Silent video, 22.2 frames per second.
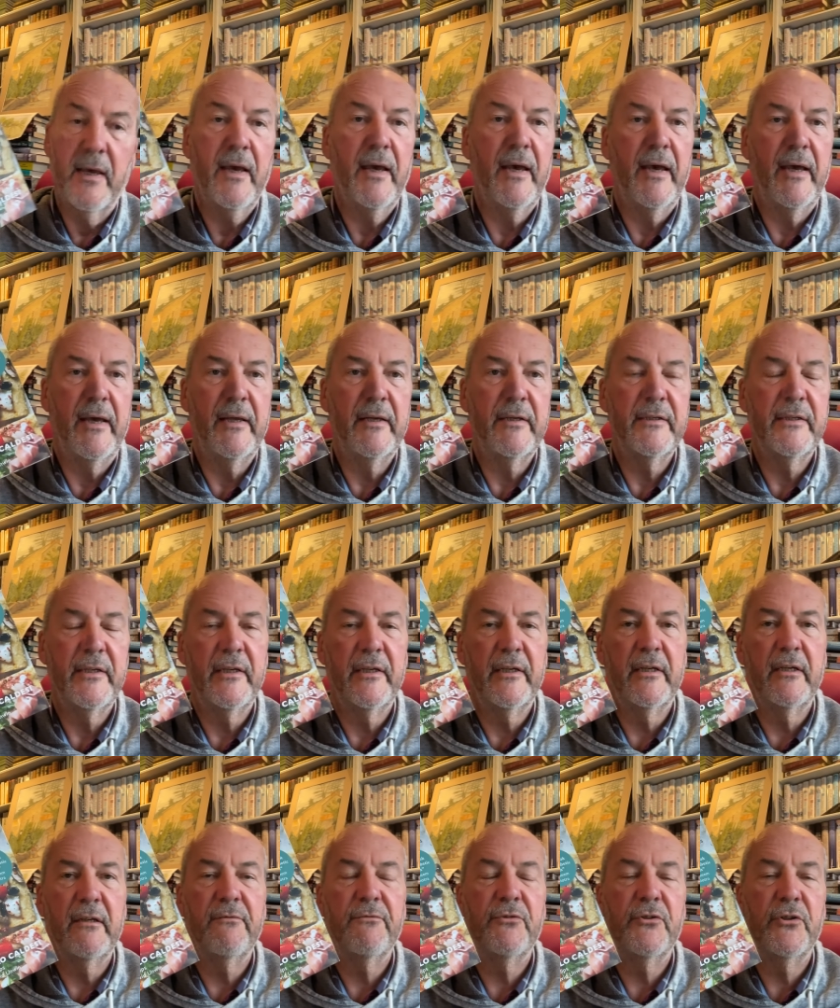and it
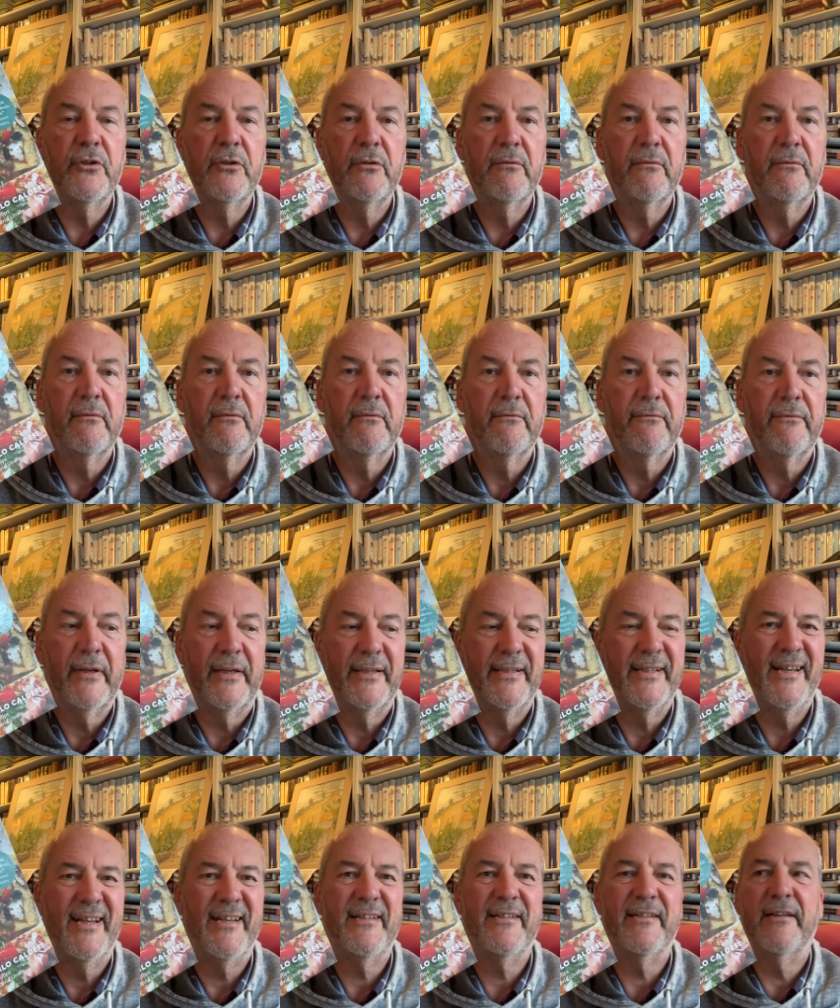gives you
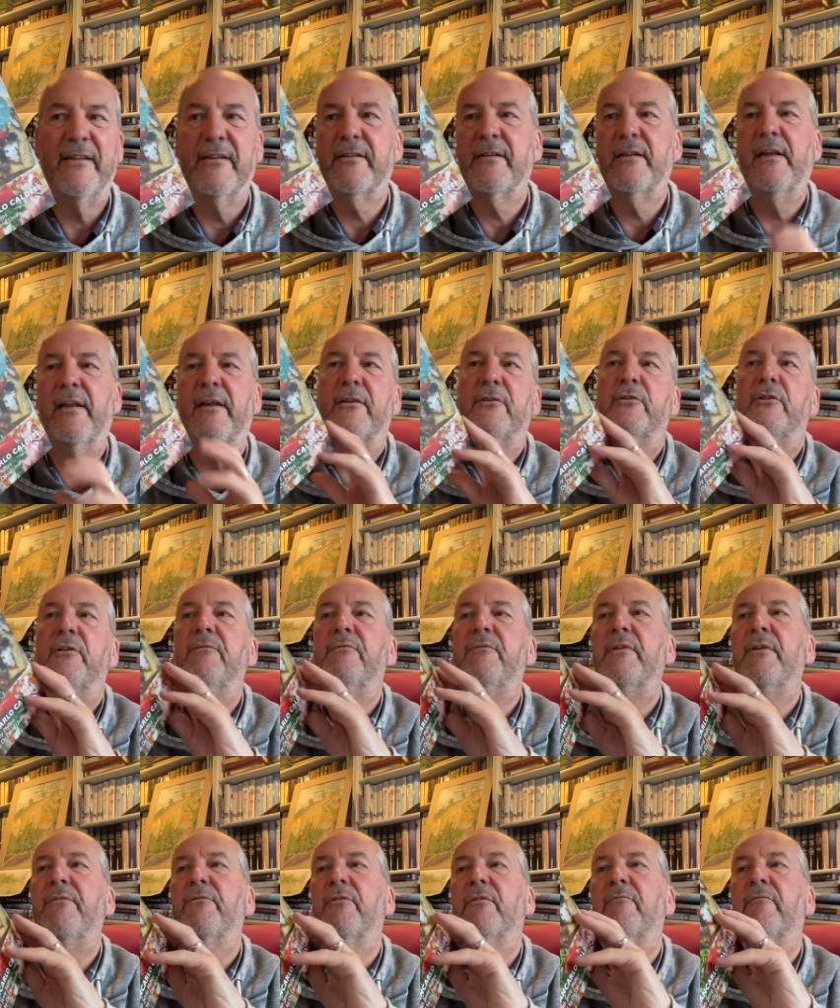fantastic selection of
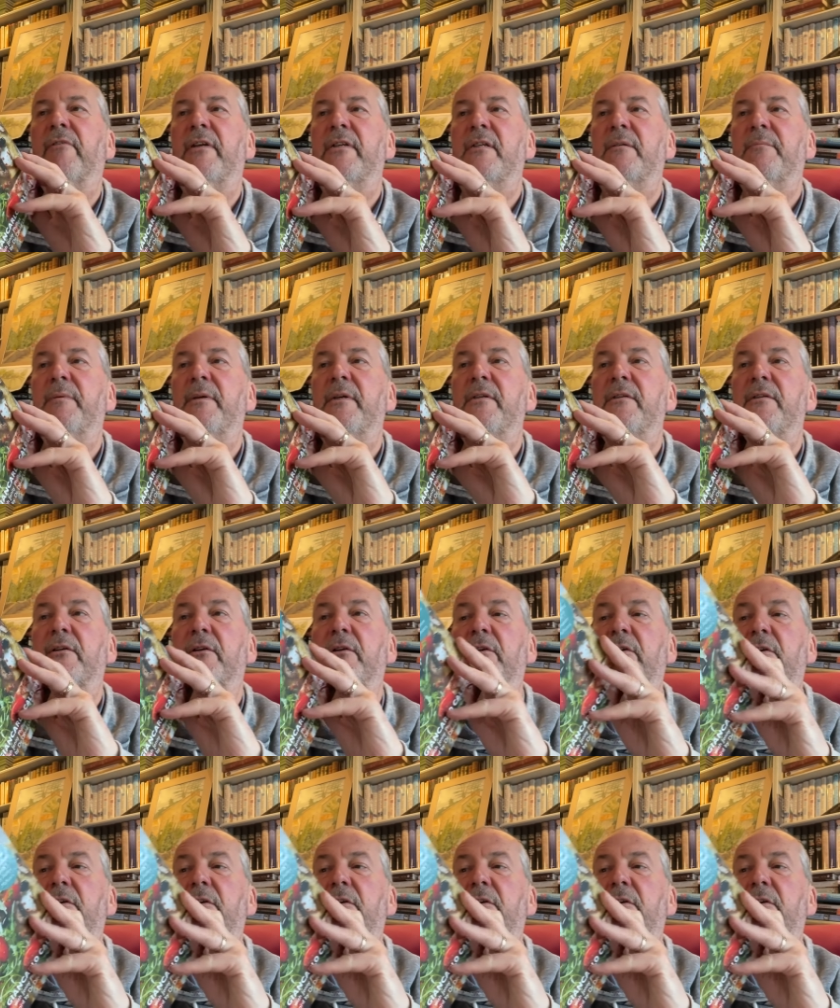different recipes that you